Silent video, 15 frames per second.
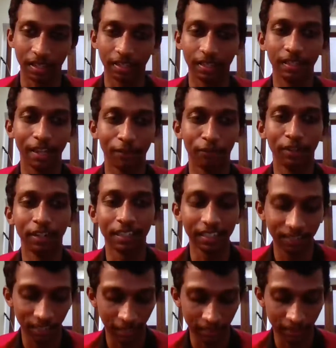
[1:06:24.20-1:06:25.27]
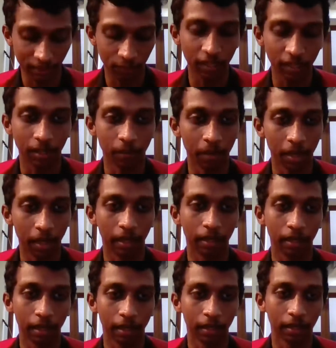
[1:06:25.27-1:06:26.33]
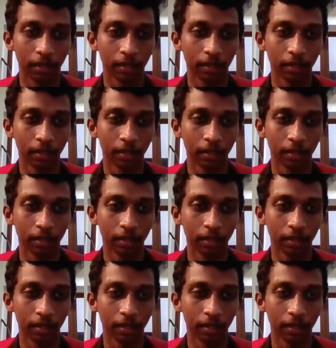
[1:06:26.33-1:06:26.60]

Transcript: there are definitely changes we can make, like,